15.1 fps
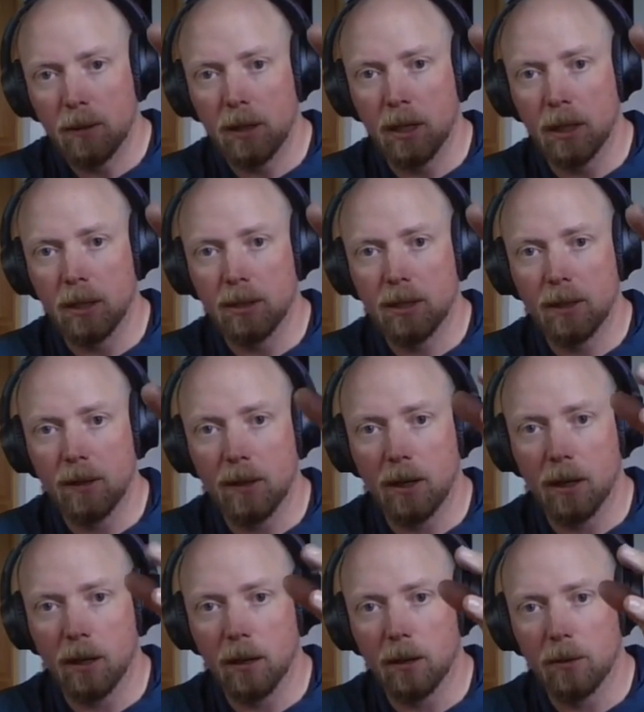uh, to
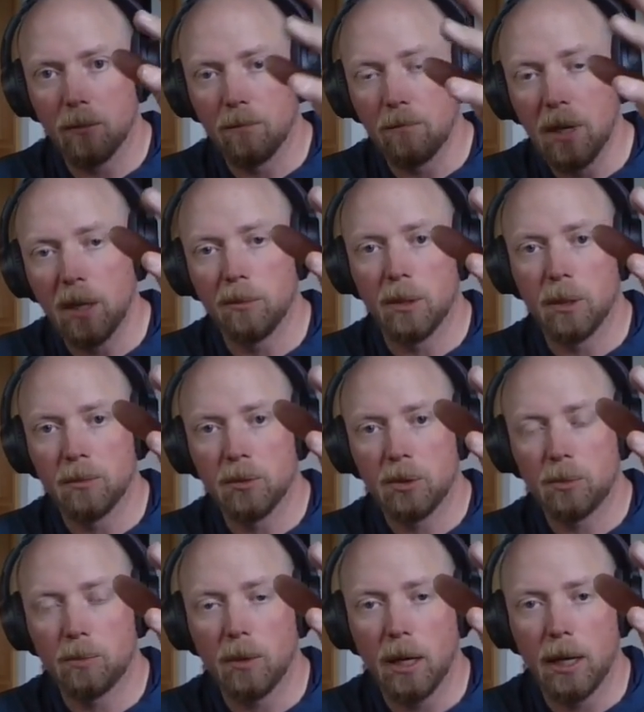their minimum
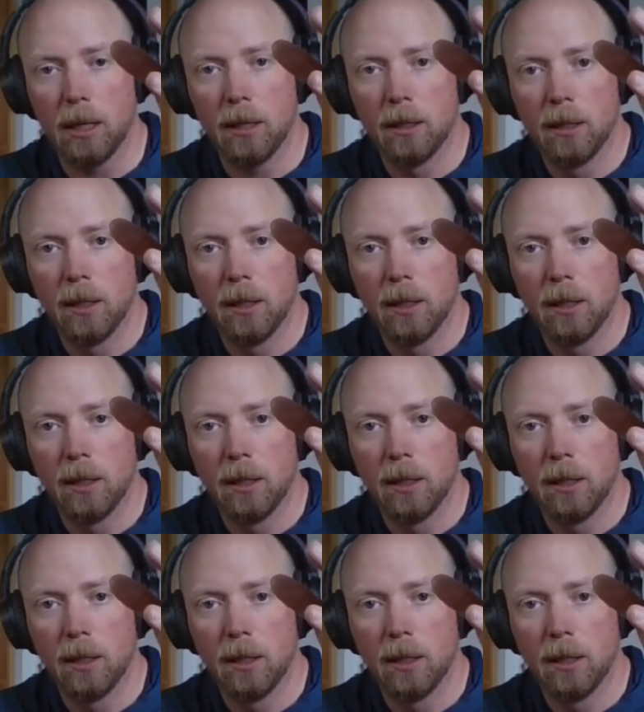spread,